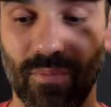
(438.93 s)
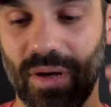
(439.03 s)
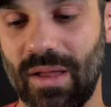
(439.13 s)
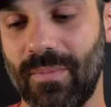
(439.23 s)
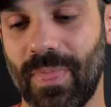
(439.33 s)

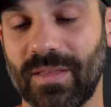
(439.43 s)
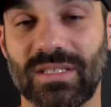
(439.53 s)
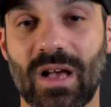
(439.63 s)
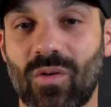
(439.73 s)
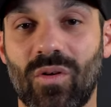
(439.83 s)
but the
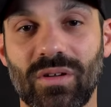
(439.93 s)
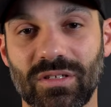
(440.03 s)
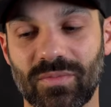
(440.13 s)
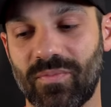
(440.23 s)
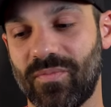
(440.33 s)
sound quality
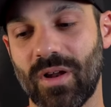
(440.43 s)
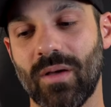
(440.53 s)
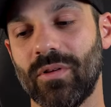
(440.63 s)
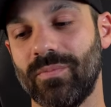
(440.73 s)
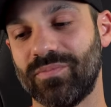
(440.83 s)
is
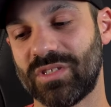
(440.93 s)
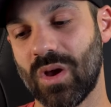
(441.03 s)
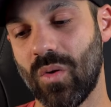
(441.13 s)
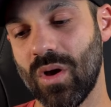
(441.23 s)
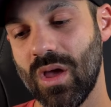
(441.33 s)
phenomenal.
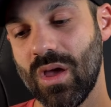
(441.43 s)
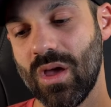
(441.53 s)
So,